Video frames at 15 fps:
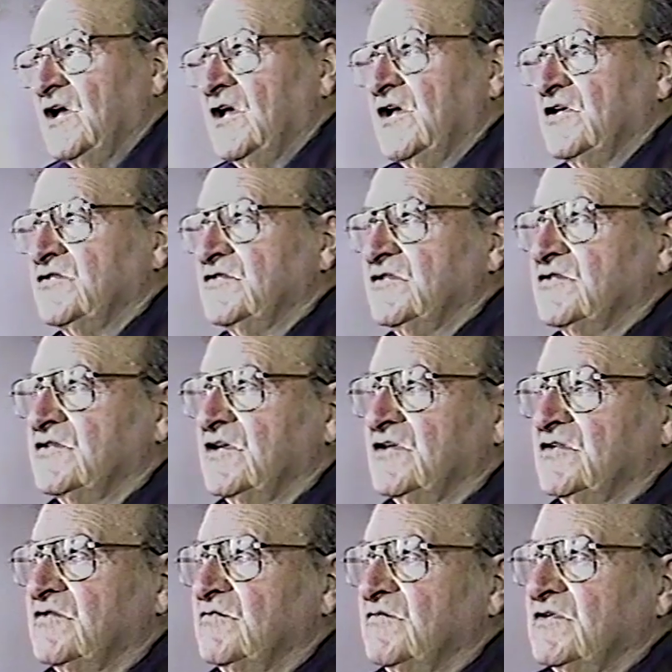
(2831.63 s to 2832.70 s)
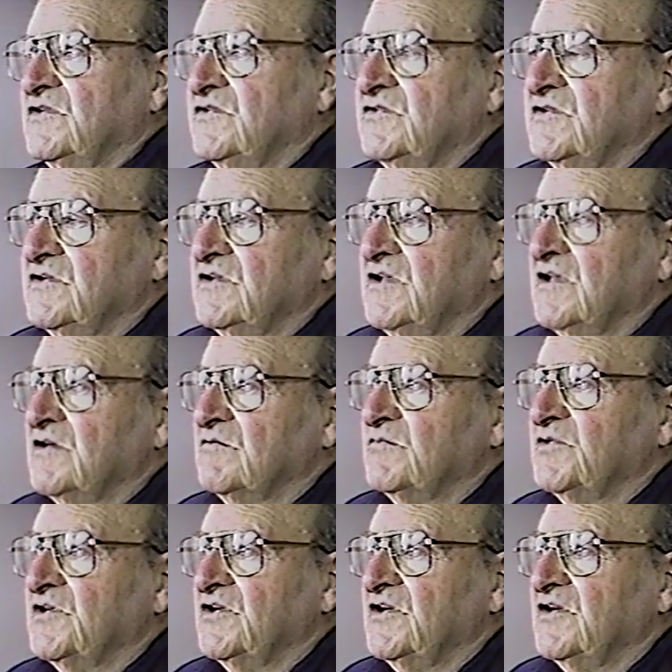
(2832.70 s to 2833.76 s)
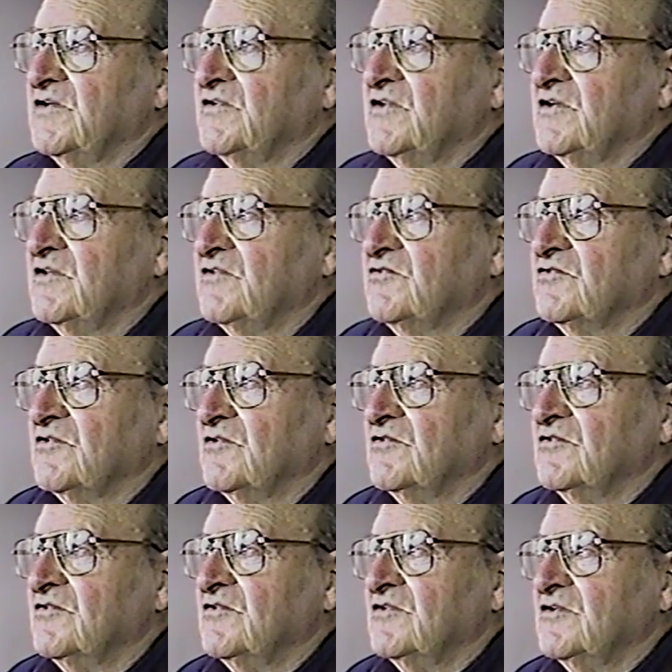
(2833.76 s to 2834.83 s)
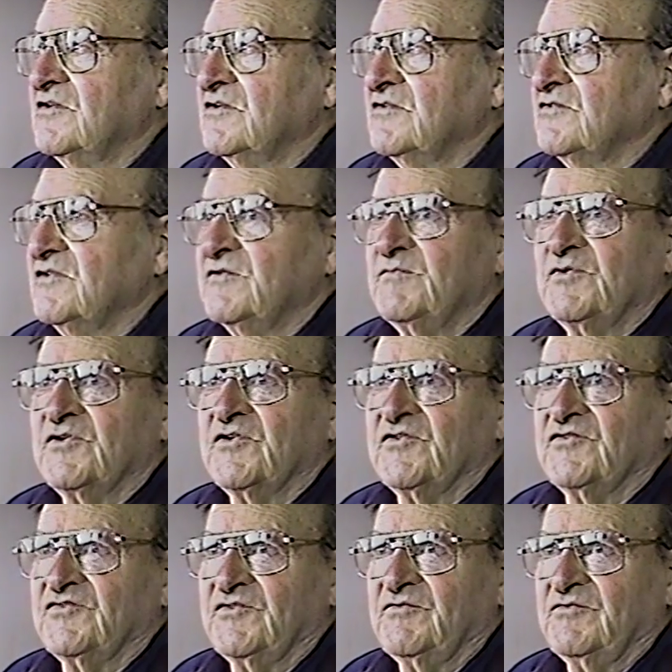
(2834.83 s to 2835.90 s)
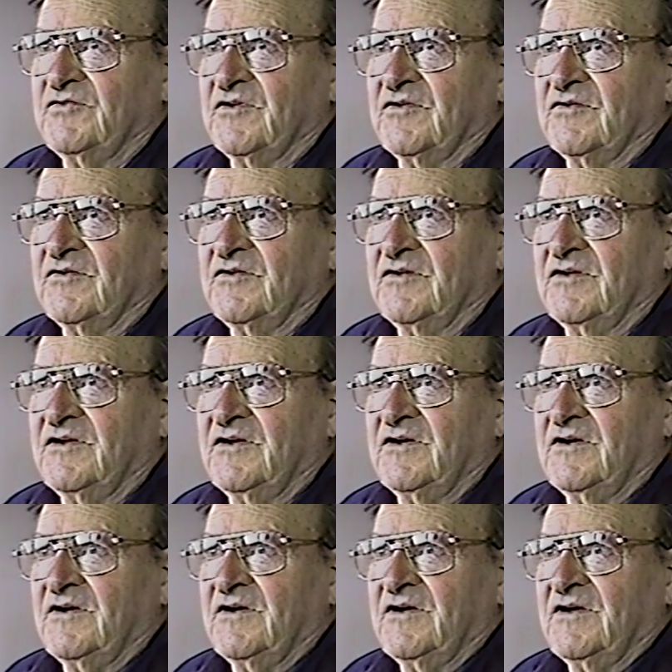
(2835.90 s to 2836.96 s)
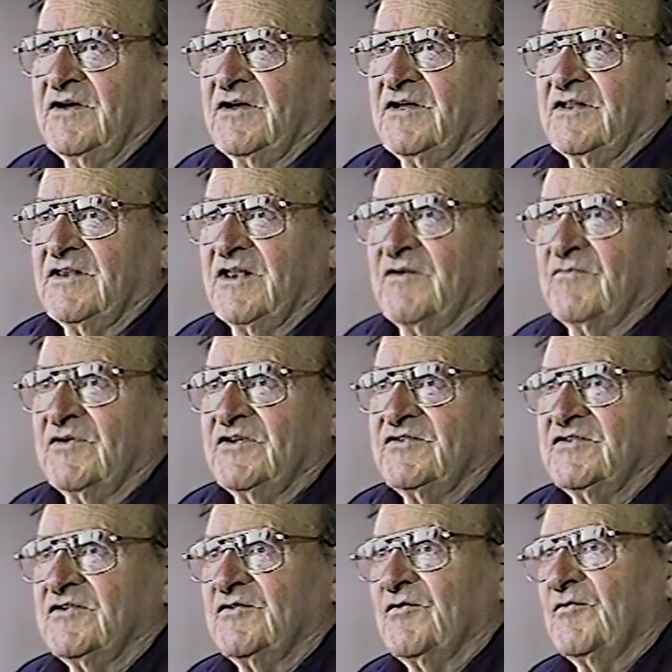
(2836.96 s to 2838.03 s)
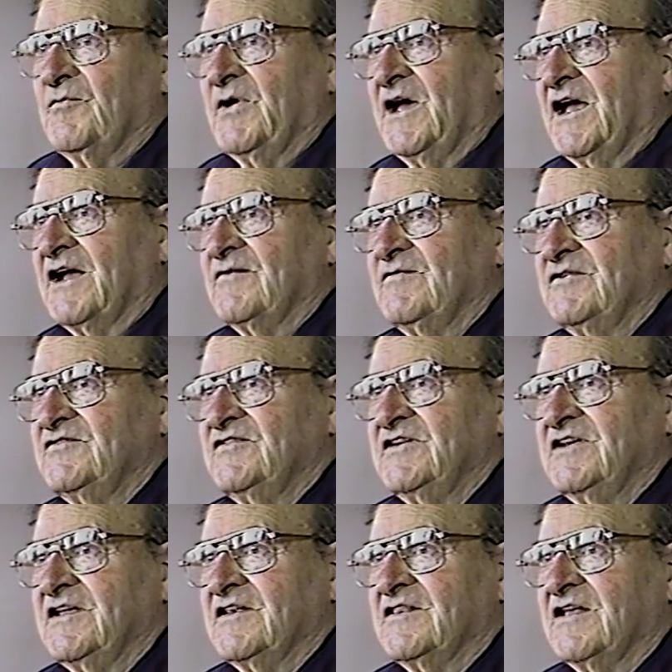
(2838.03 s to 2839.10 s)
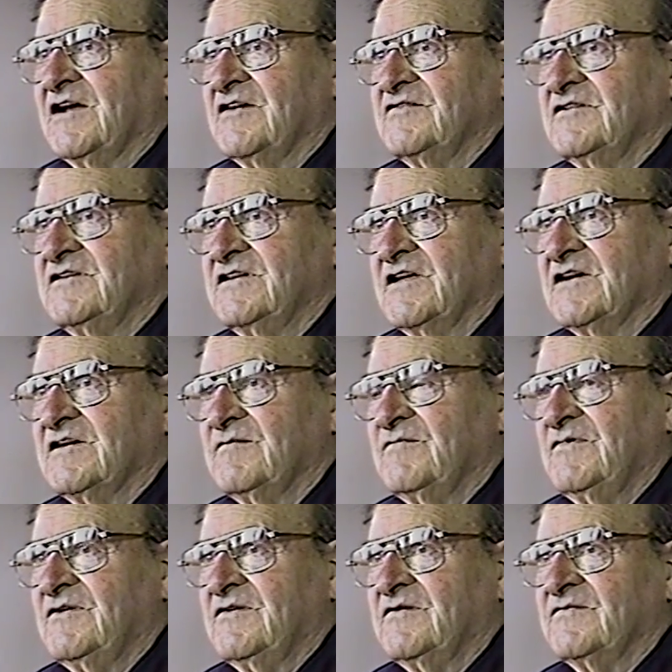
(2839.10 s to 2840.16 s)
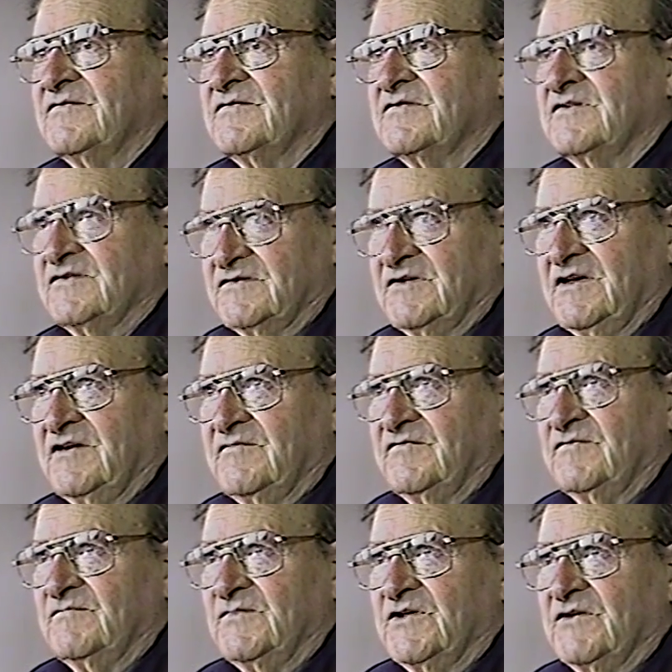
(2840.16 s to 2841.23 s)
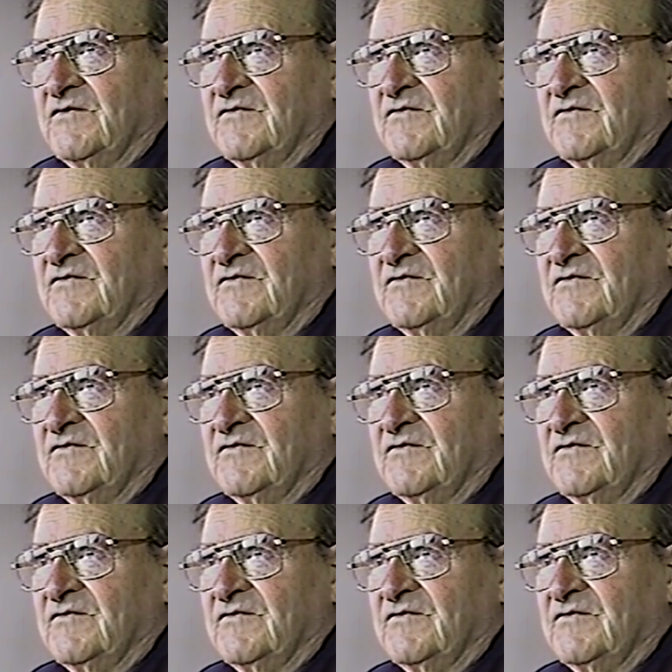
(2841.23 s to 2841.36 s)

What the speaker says: And she said when she'd get pretty near to the church, she'd put her shoes on. Then when she'd go back, when she'd get there, she'd take them off to save them, you know.